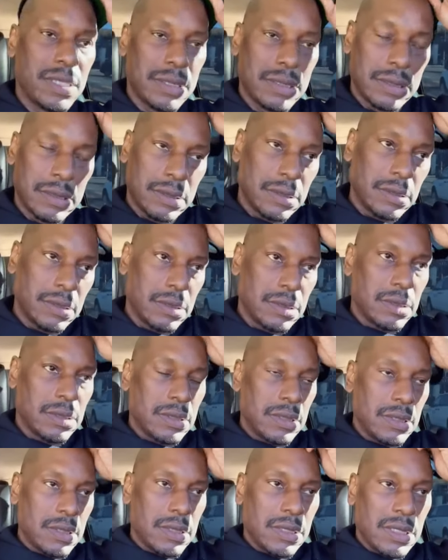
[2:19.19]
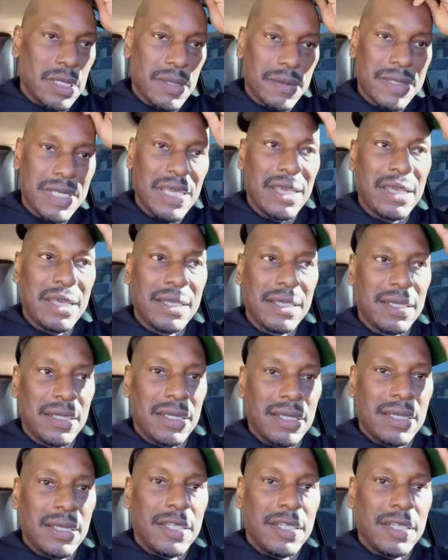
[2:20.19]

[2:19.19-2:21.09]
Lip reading: You know what I'm saying?